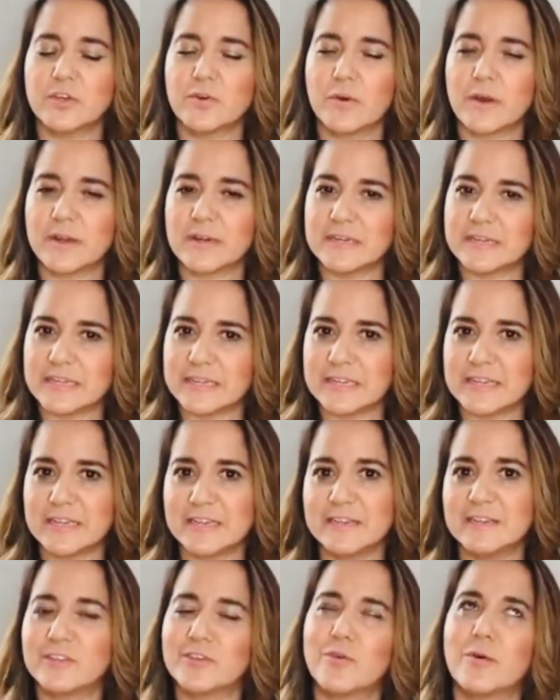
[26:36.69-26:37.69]
you are
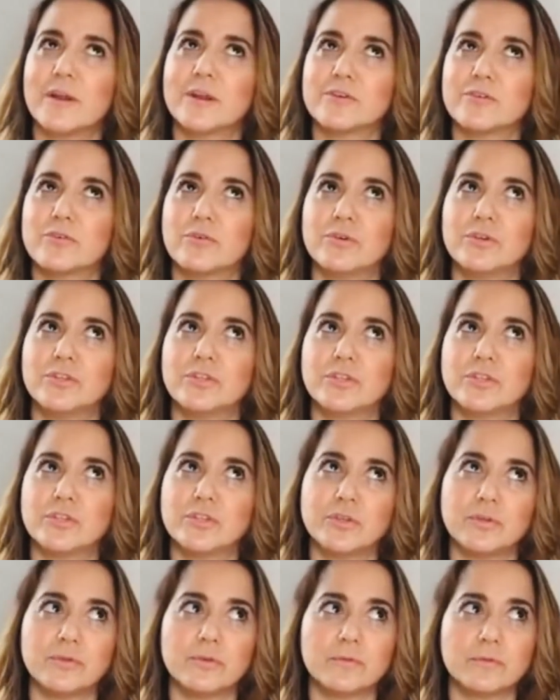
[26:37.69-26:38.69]
needing you are going
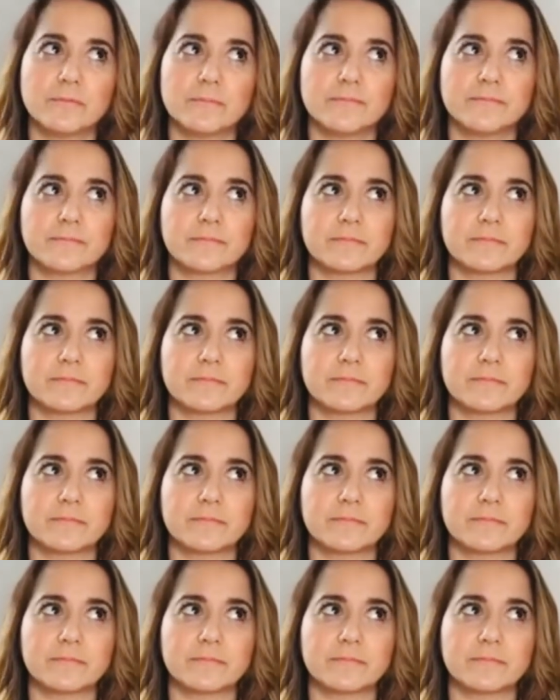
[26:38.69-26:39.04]
to